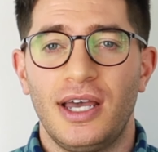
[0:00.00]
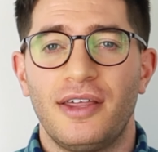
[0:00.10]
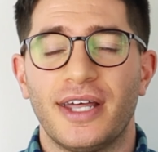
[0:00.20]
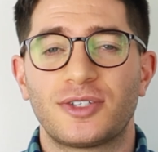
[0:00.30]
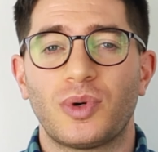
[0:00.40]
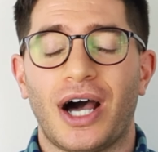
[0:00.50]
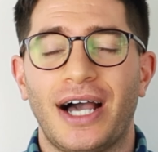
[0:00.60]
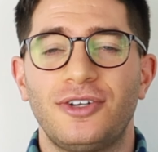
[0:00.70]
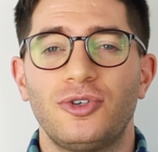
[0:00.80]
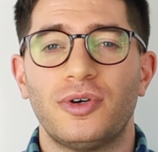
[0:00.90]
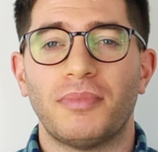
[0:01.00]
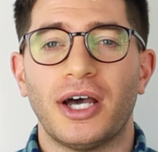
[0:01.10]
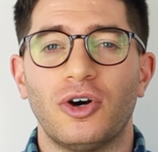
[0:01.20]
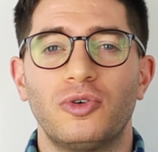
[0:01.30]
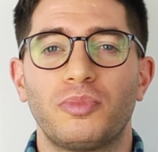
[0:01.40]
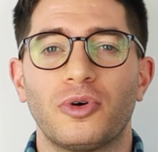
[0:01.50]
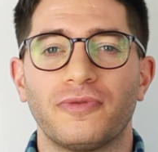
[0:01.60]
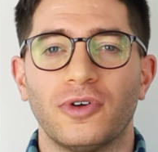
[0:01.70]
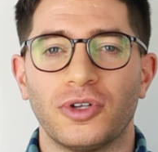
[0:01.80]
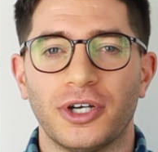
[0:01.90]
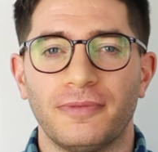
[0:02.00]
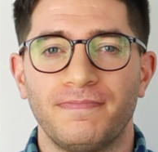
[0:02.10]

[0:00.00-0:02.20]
That's what I do in my own portfolio.